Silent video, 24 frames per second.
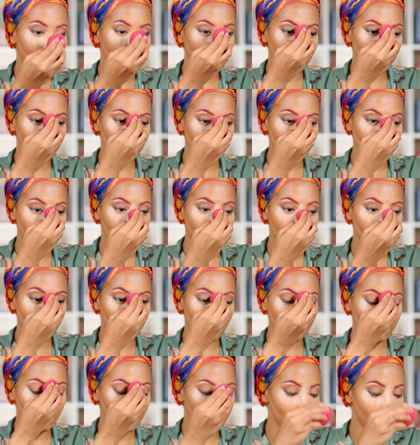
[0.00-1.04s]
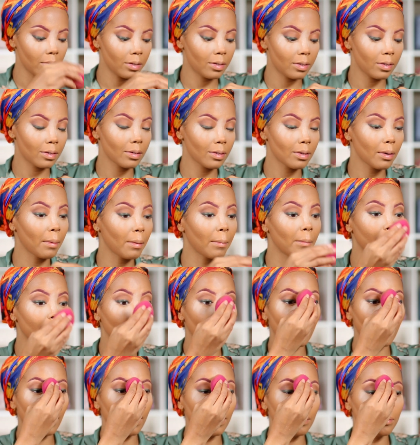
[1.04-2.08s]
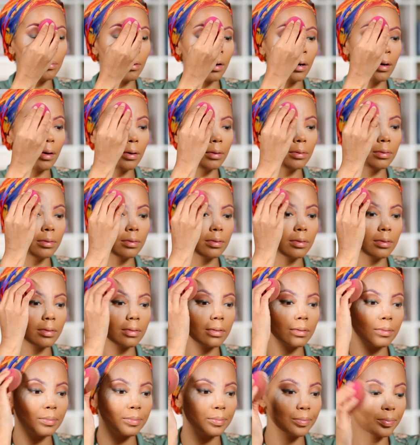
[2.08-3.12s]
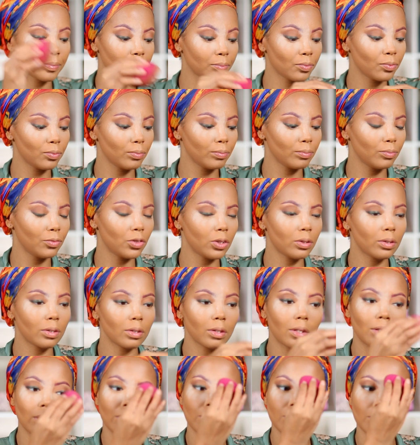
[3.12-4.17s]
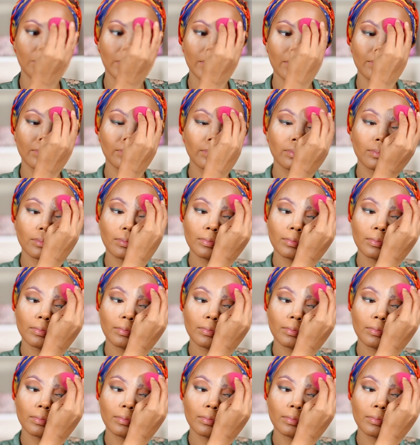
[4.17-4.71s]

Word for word: I'm even gonna hit my eyebrows just a little bit.